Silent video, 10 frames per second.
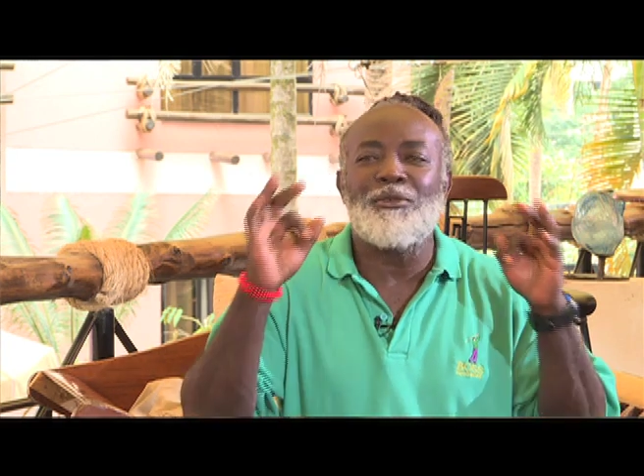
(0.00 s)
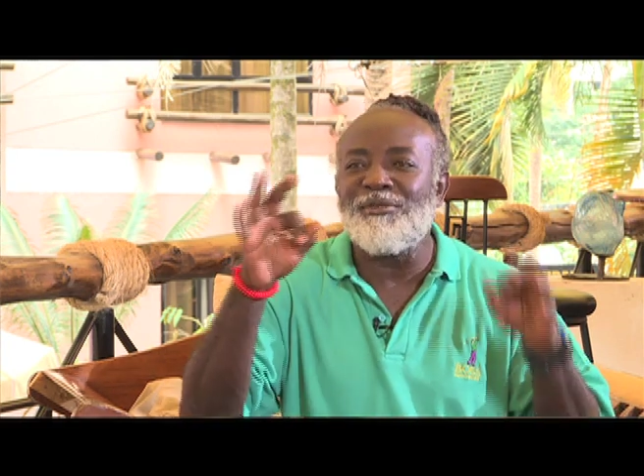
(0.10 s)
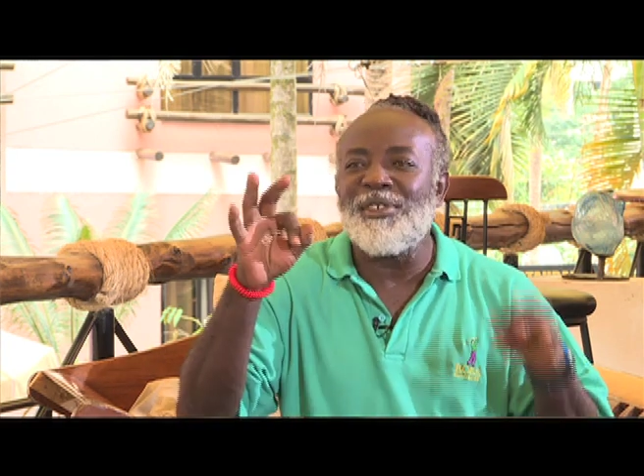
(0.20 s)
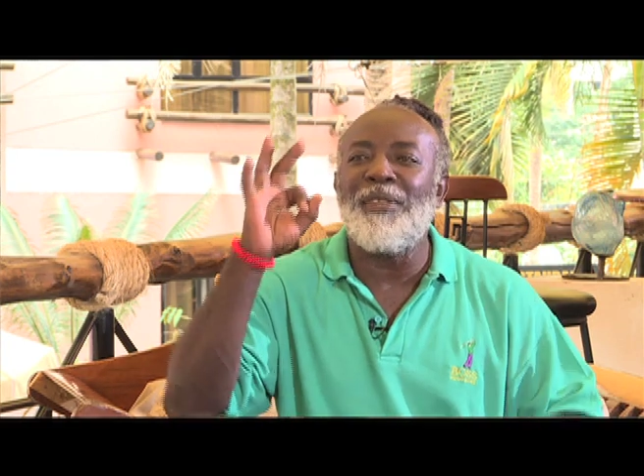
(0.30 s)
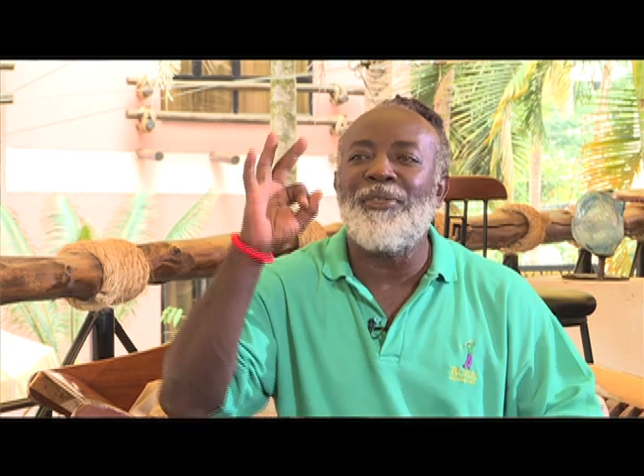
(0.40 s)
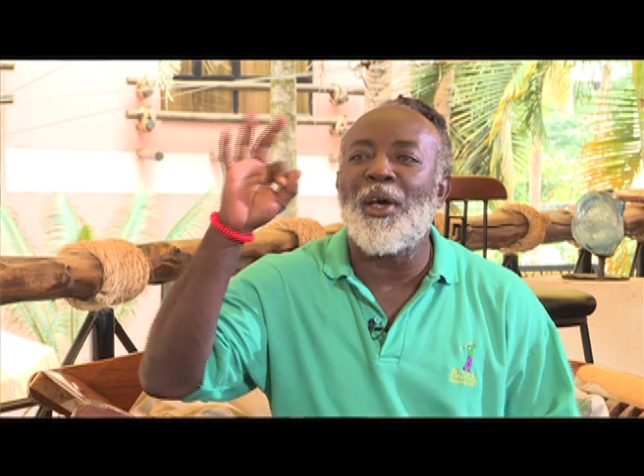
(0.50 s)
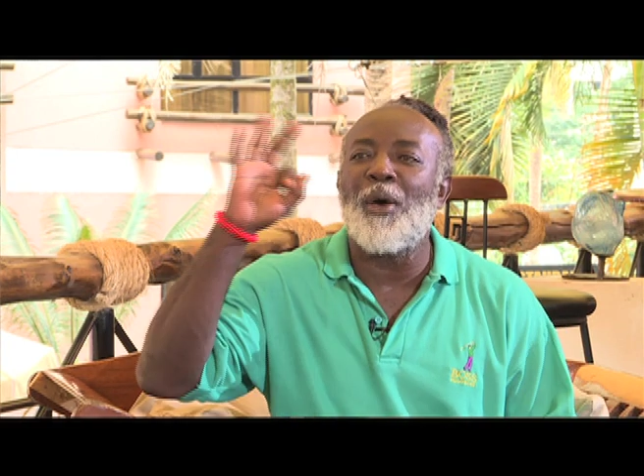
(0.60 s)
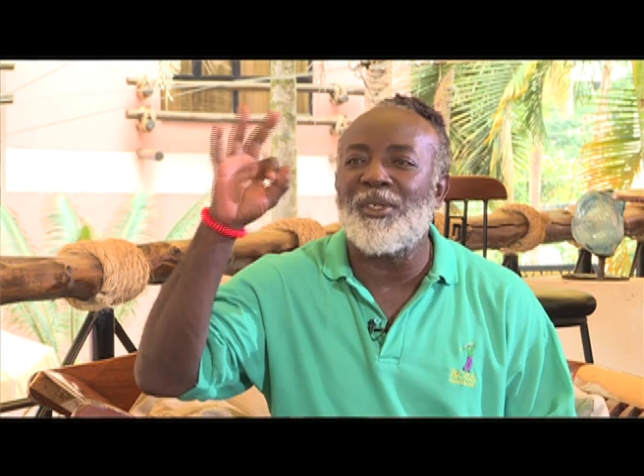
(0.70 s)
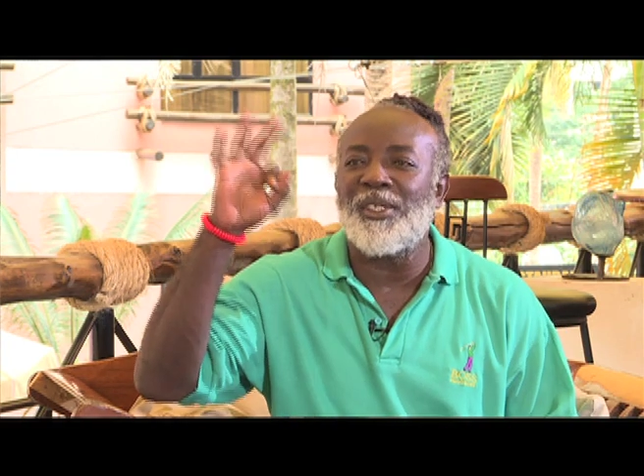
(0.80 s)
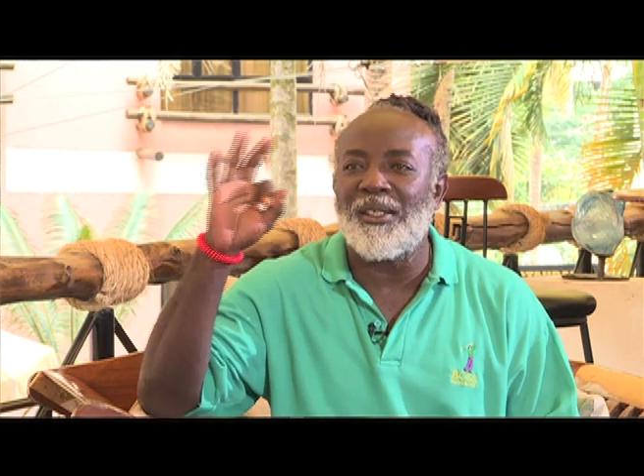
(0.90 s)

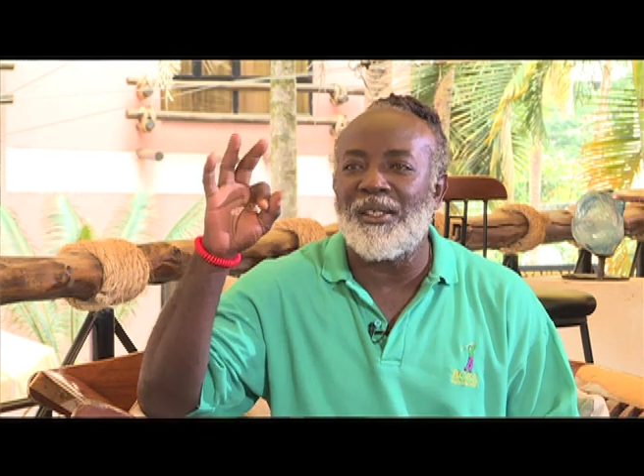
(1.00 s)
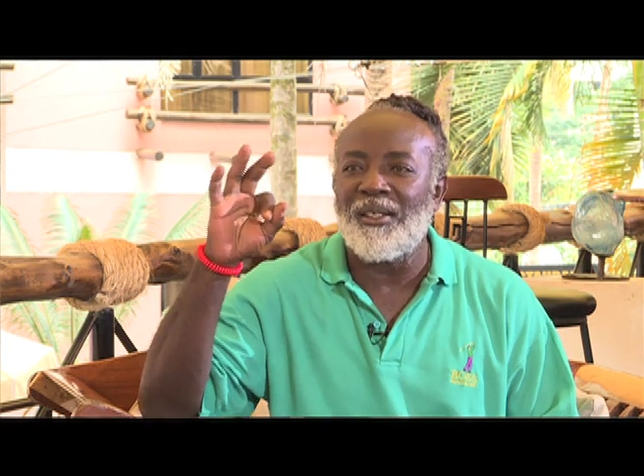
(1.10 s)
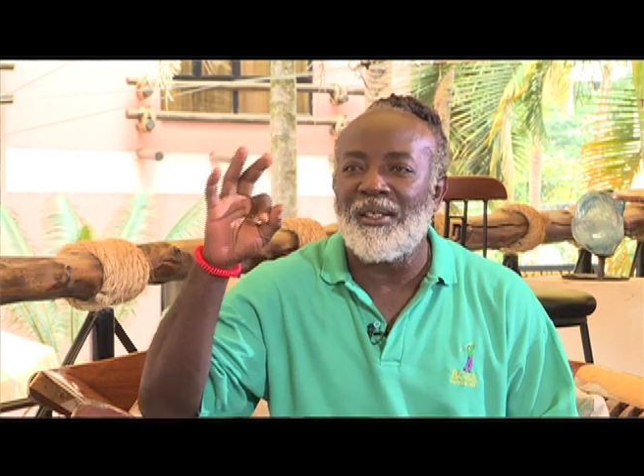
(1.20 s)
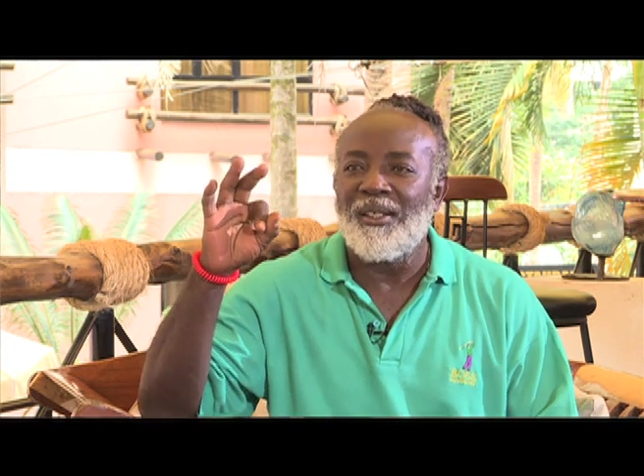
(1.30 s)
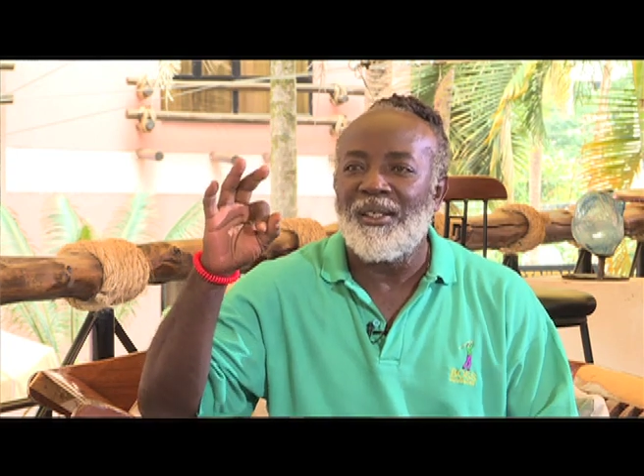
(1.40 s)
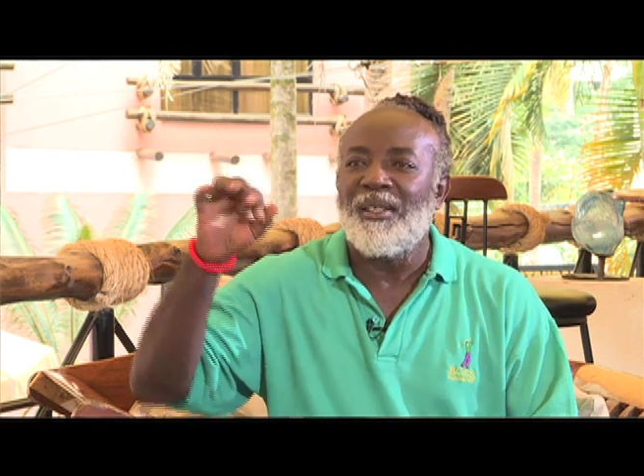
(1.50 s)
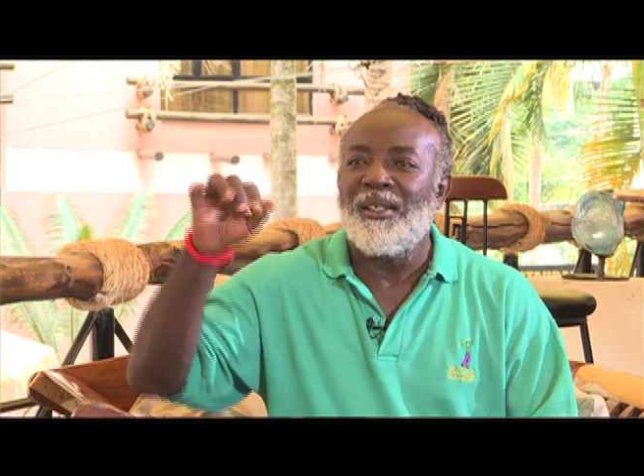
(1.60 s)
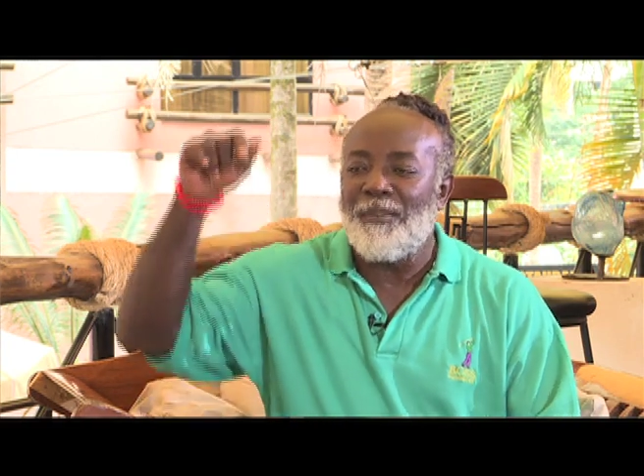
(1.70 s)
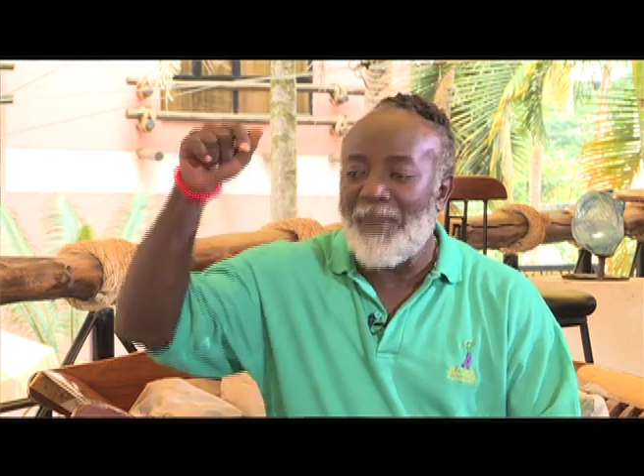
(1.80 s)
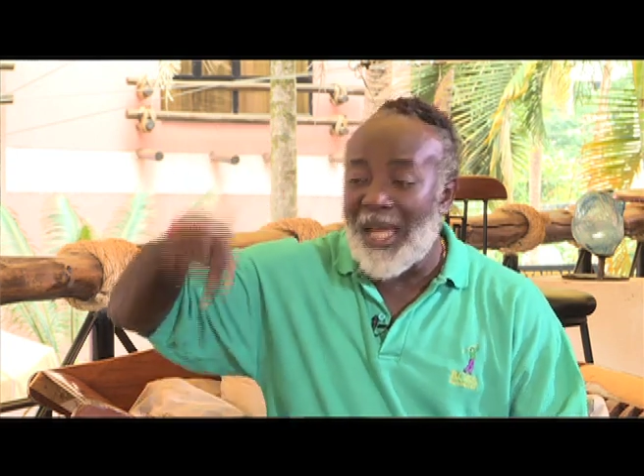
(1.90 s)
3,000
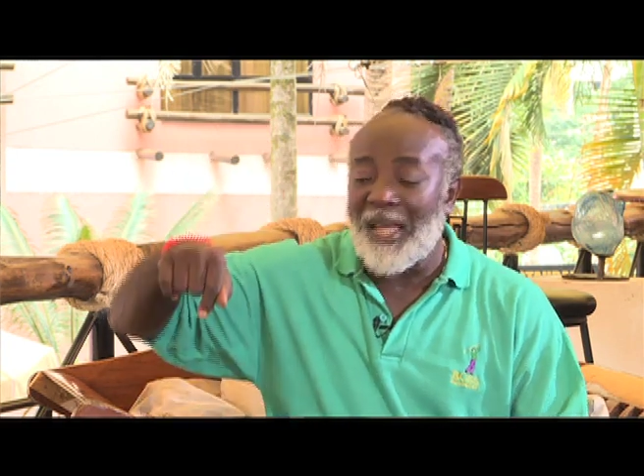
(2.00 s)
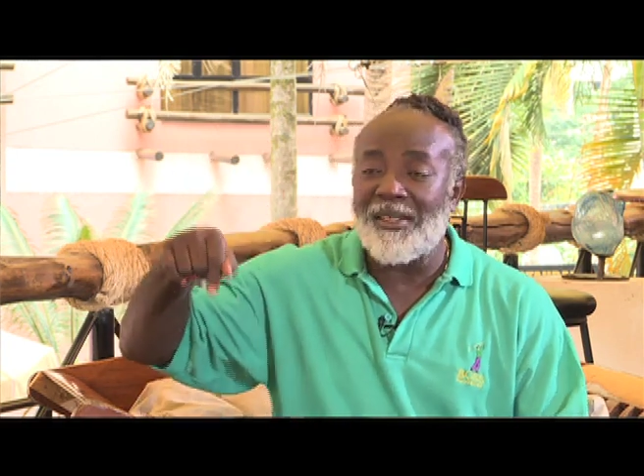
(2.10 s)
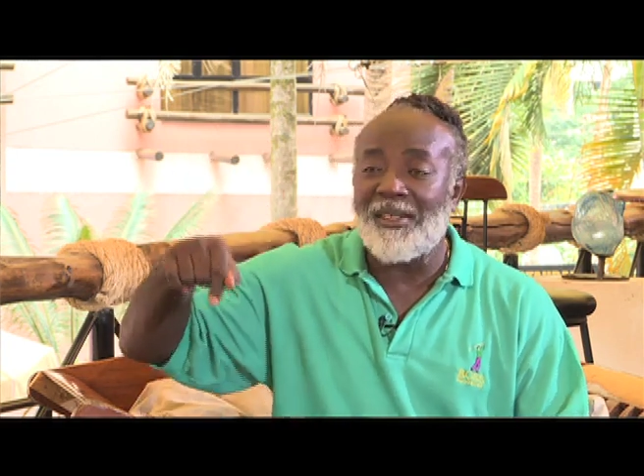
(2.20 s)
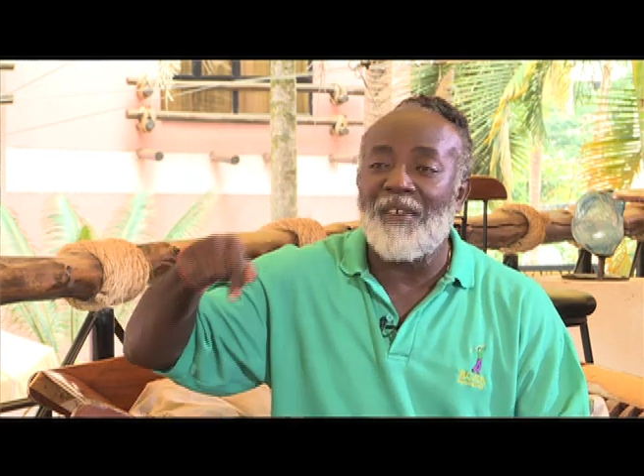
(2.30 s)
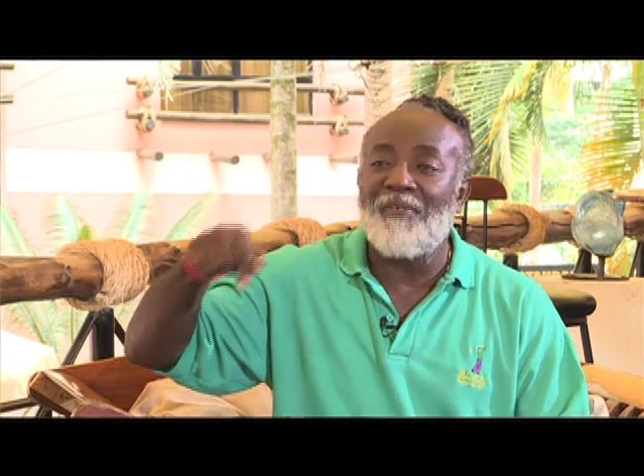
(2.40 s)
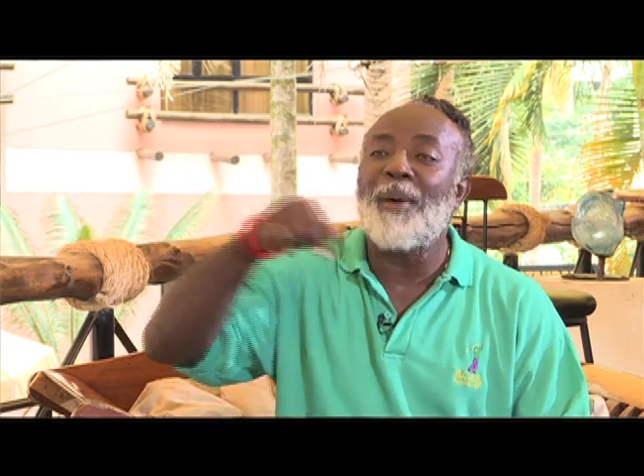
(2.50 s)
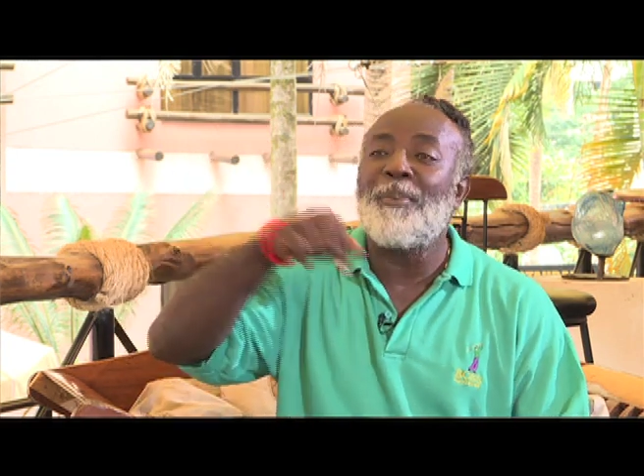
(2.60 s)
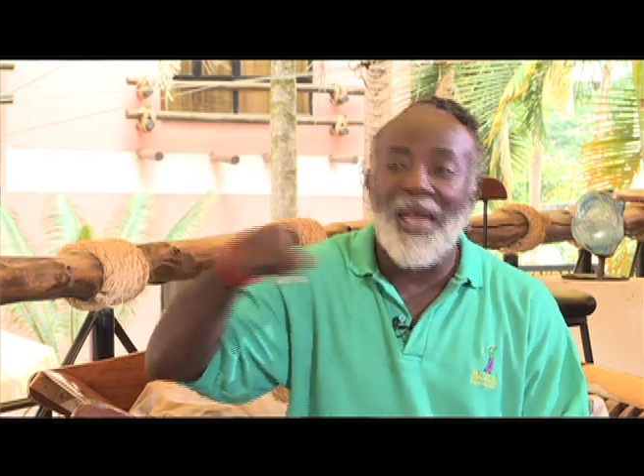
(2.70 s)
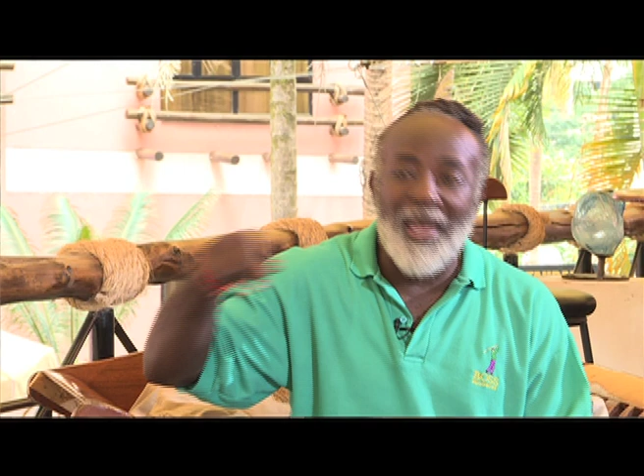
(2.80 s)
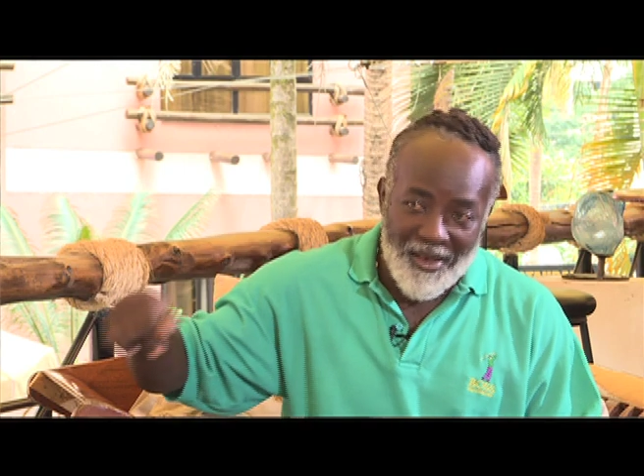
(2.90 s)
plants of
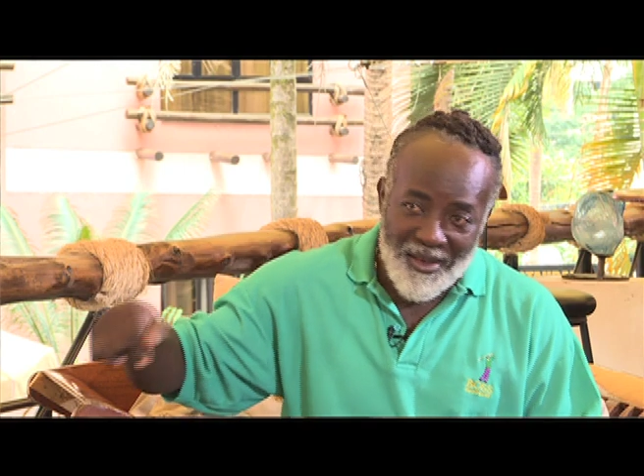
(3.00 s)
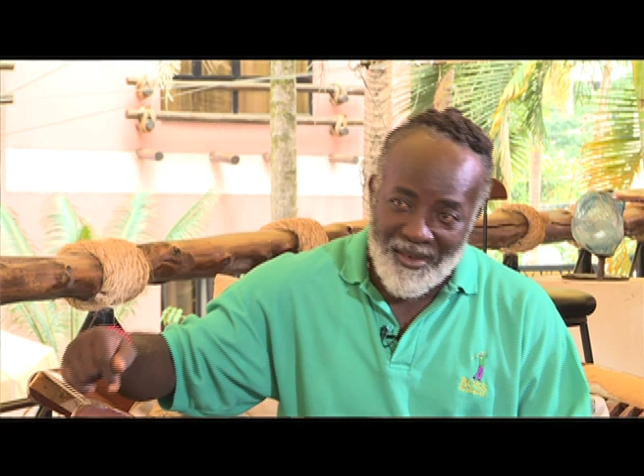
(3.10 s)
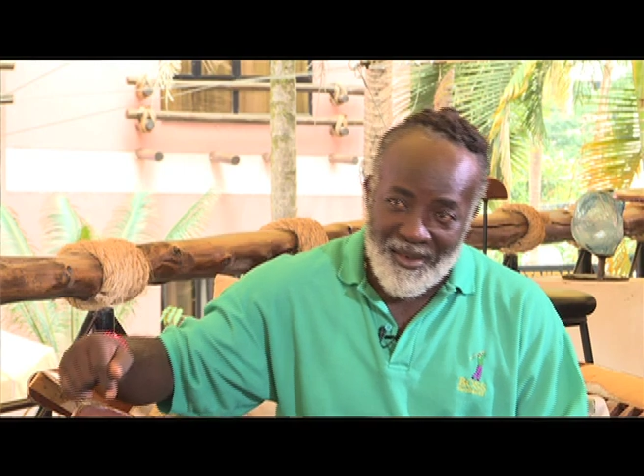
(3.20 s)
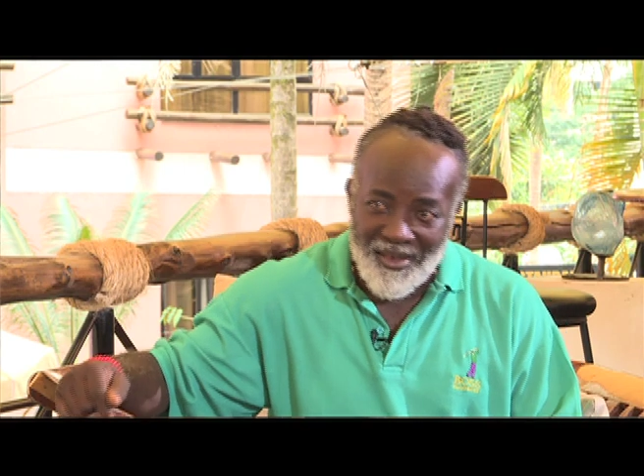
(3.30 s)
papaya.